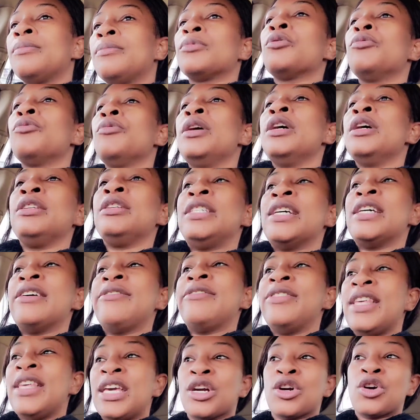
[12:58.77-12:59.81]
we'll
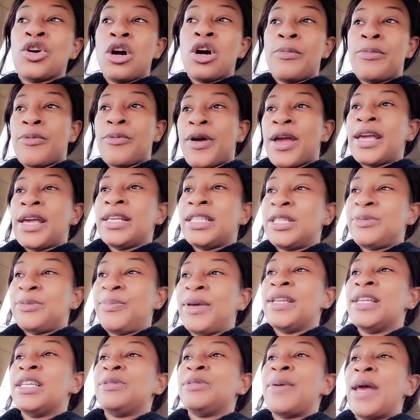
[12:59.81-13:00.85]
definitely incorporate
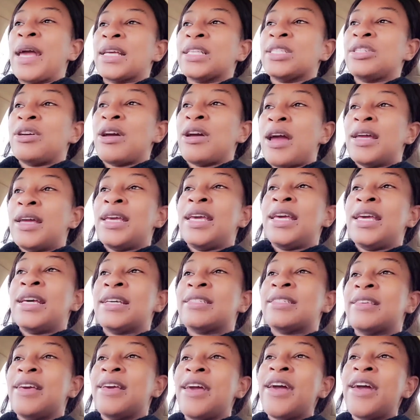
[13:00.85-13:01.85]
spinach back into our eggs